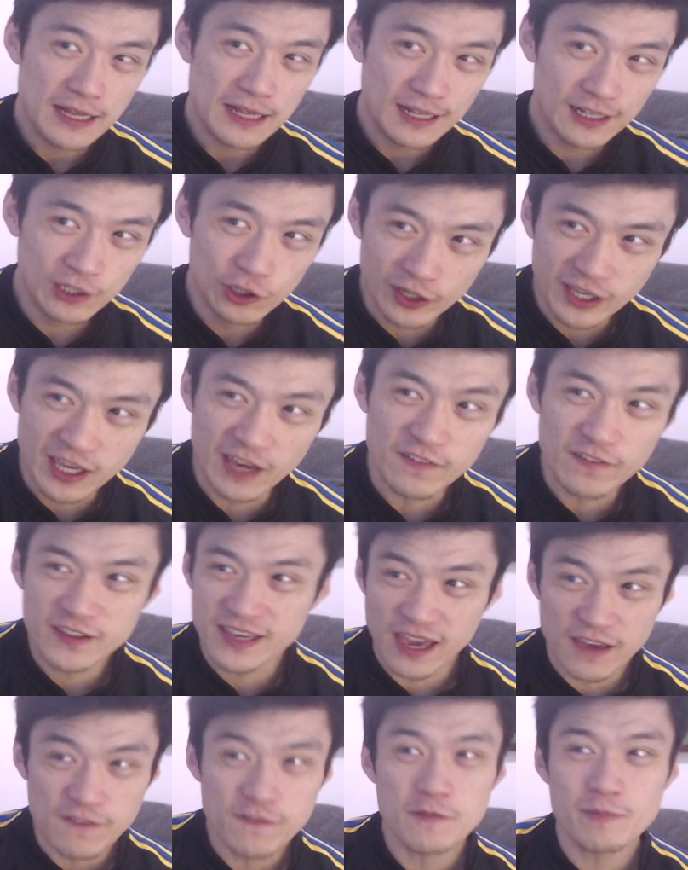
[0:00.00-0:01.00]
Look,
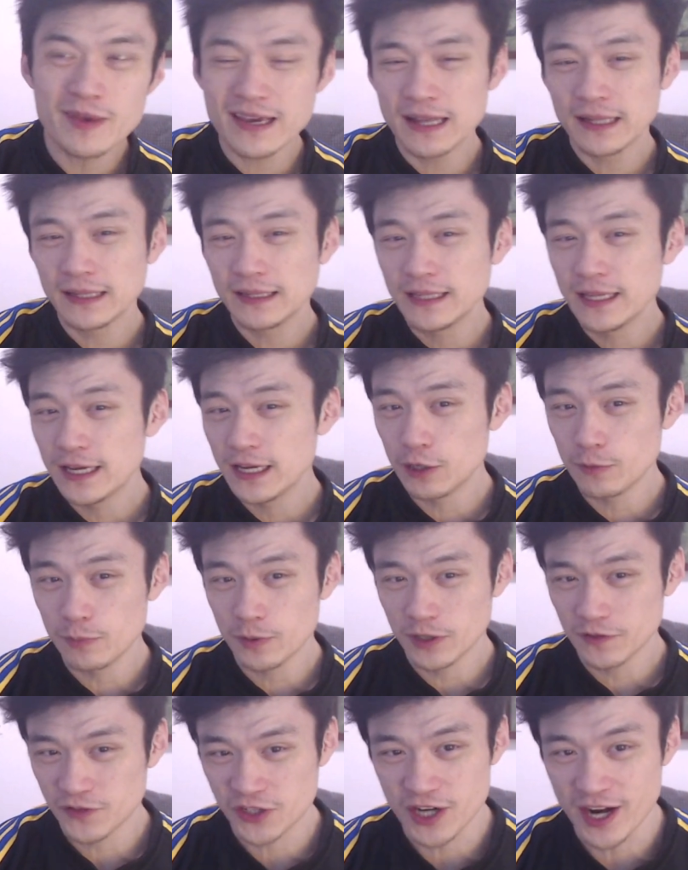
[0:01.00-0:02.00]
giving me a little bit
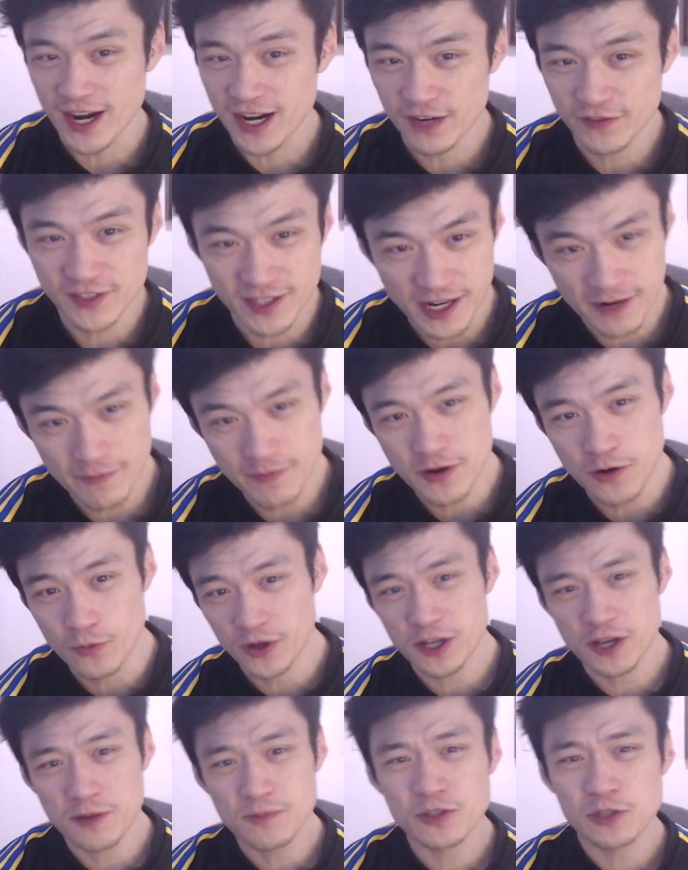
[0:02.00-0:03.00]
of shade of Sonny Bill
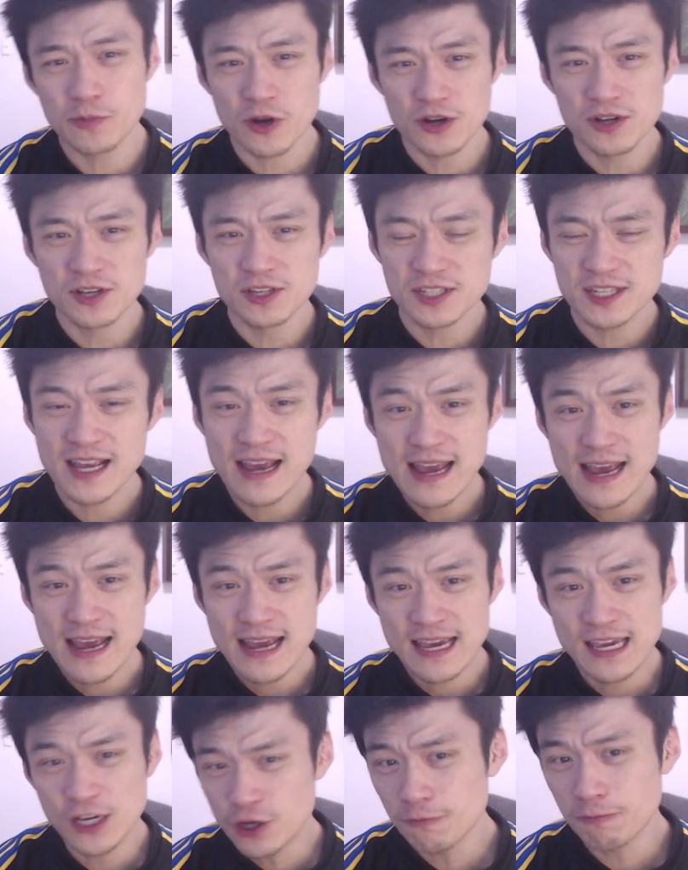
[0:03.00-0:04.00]
Williams, to be honest.
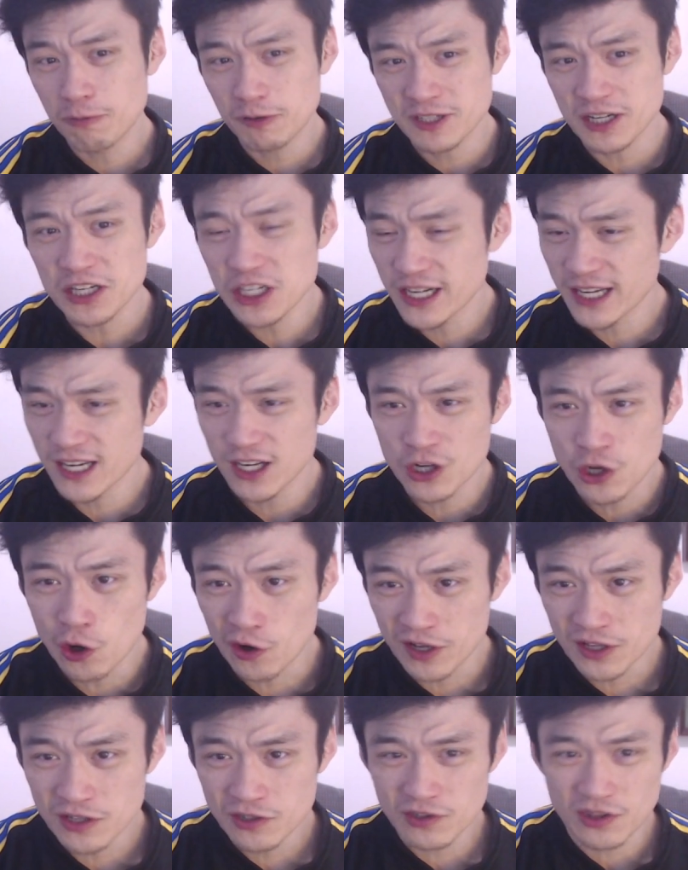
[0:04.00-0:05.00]
He could potentially get called
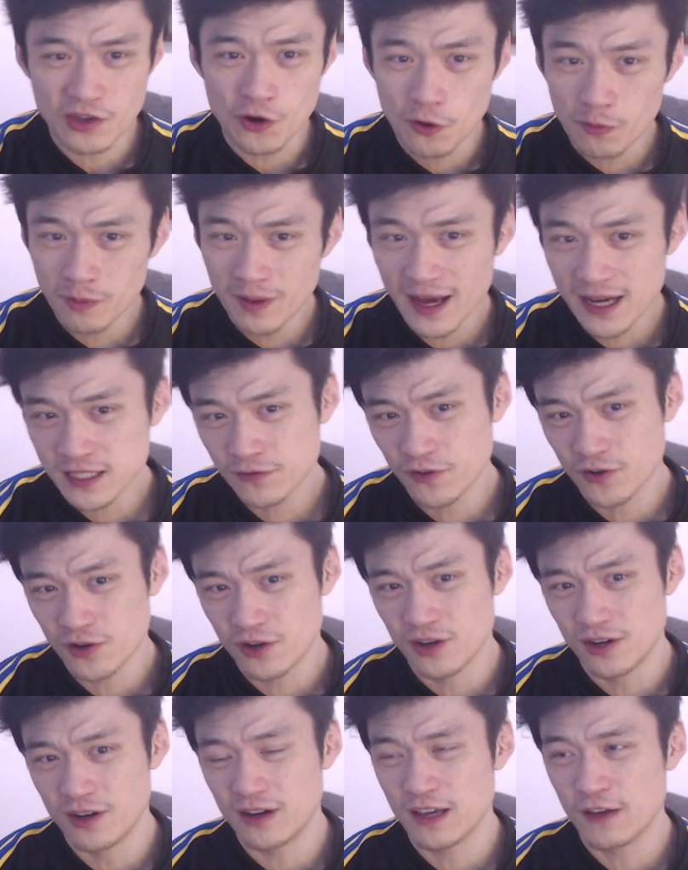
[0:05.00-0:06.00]
into the All Blacks
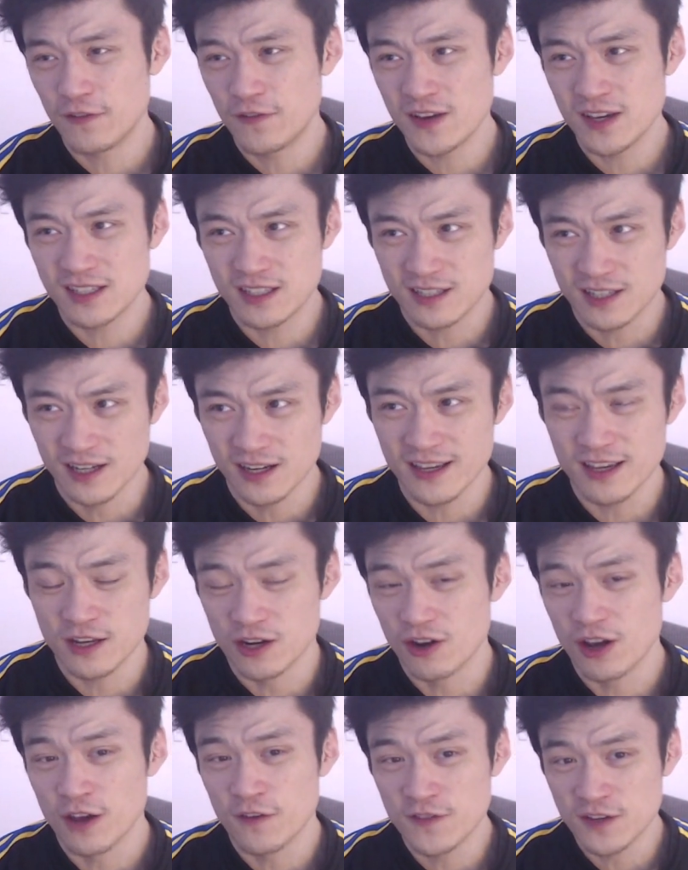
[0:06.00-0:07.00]
for if he
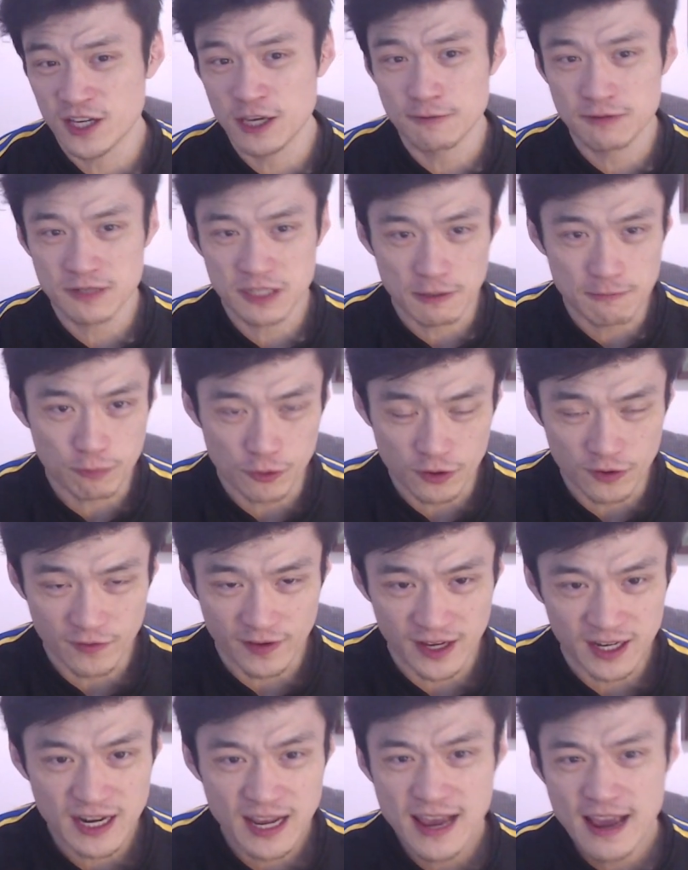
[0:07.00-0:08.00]
keeps
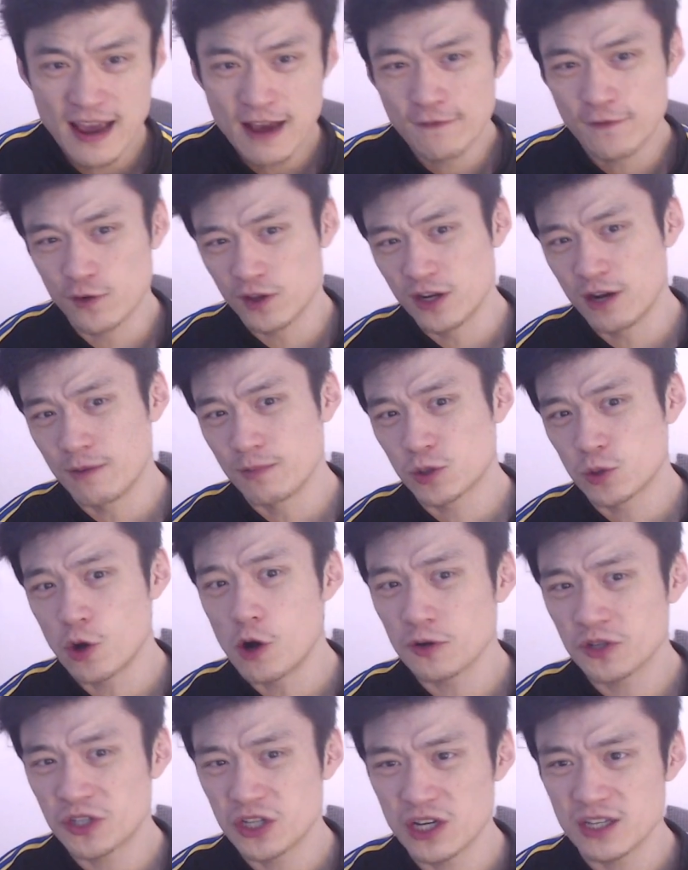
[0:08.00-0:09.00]
improving for the number
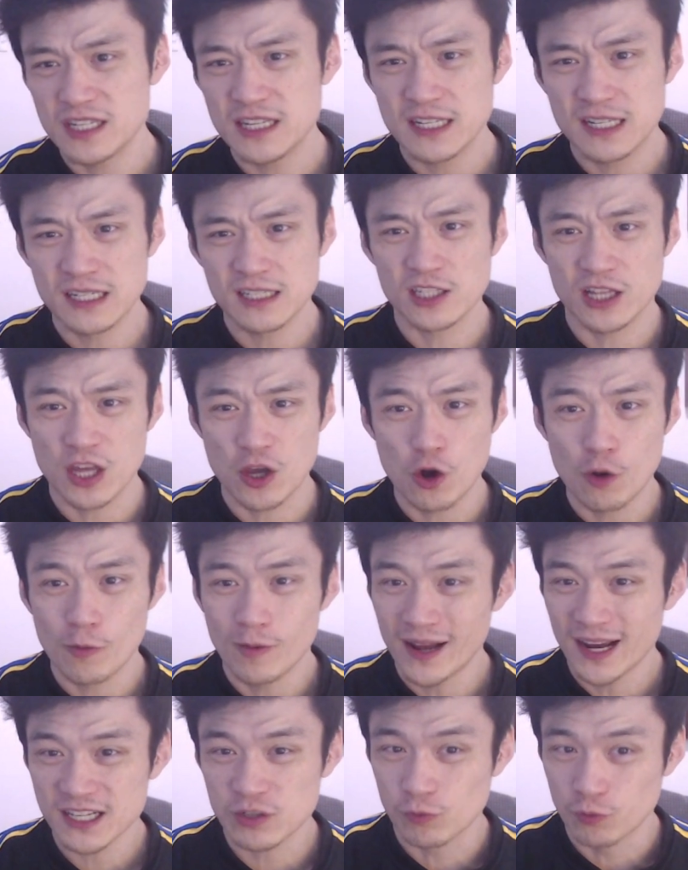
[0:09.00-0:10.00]
12 jersey, because the All
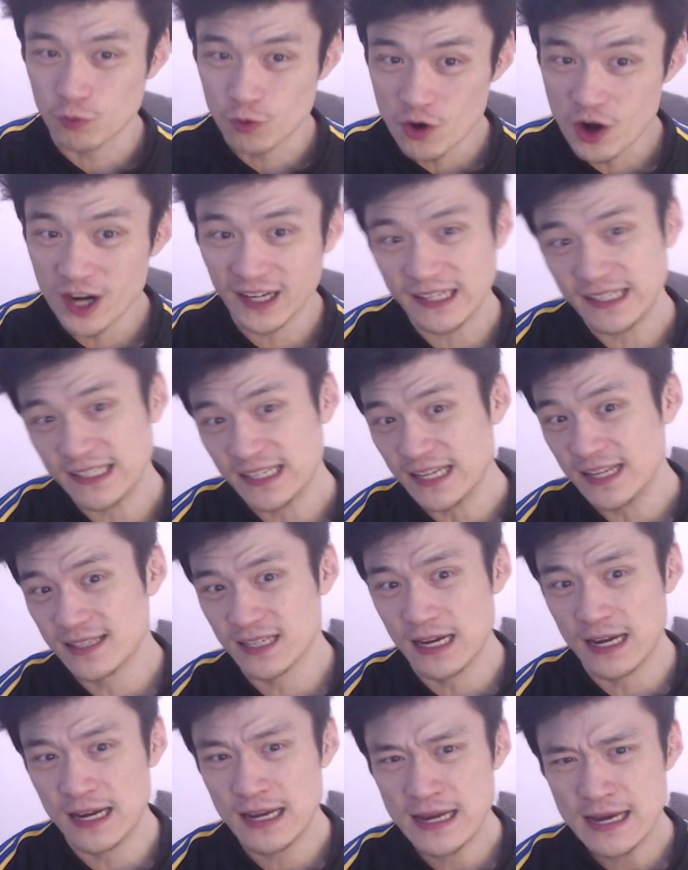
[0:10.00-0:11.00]
Blacks really needs a